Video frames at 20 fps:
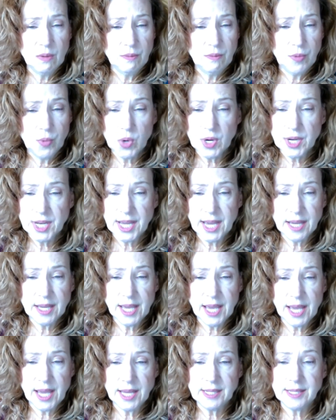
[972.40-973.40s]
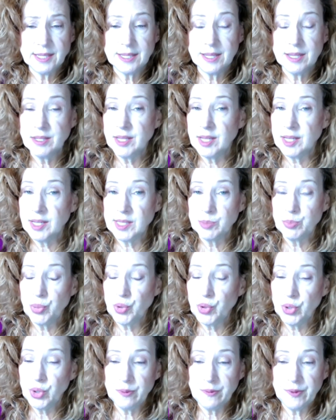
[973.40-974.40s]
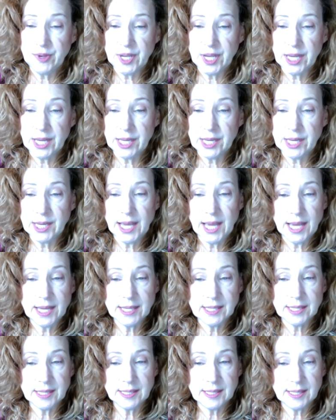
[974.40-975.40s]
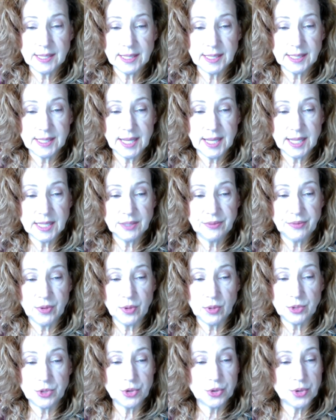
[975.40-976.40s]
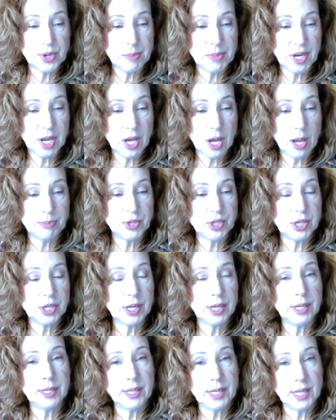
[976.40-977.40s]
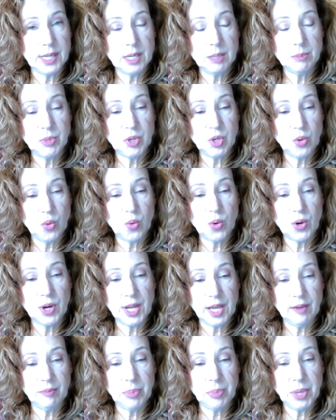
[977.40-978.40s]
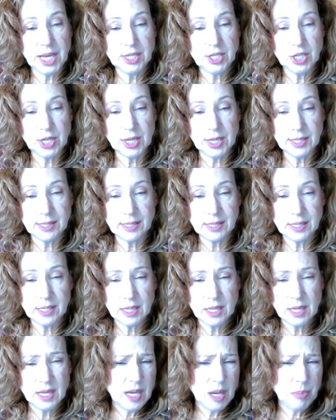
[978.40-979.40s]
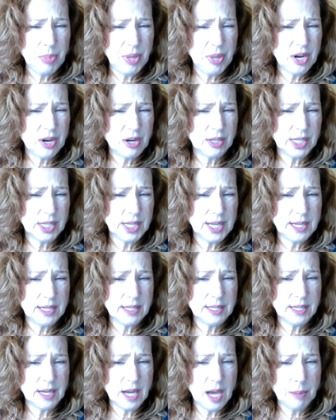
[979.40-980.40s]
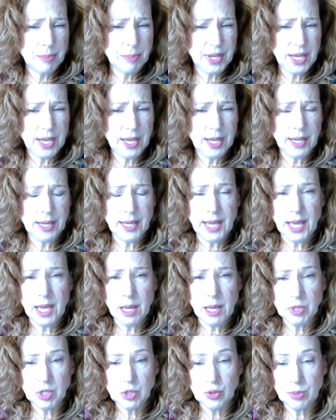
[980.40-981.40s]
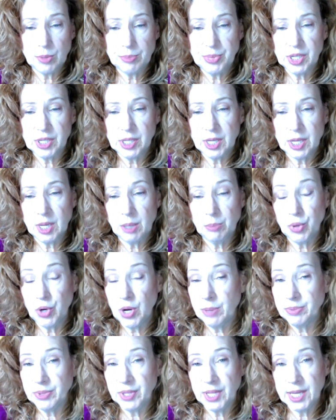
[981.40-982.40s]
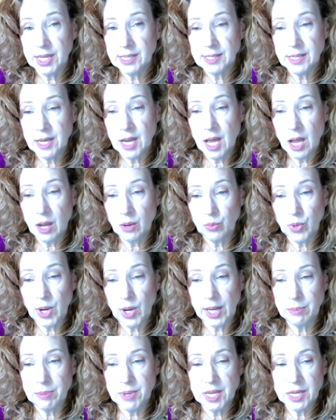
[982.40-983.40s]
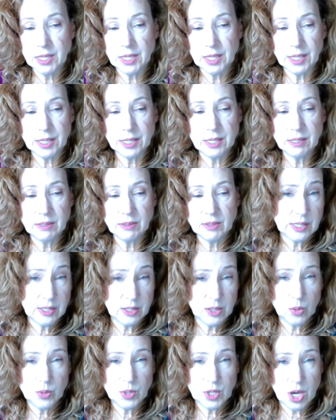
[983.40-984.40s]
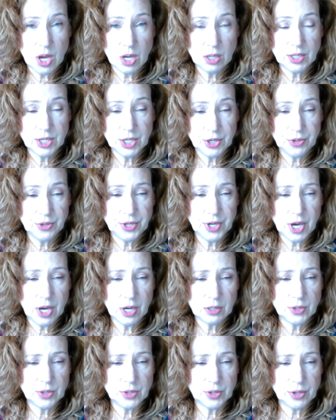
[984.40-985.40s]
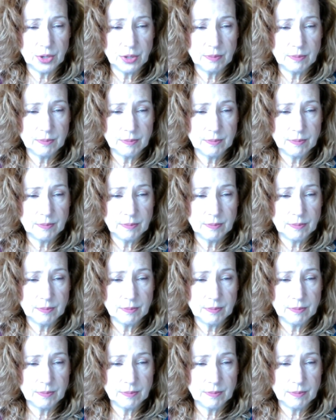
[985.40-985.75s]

for decades, this has proven as a successful treatment option in a minority of patients. Apparently, stopping amitriptyline abruptly is not recommended, so talk to your doctor.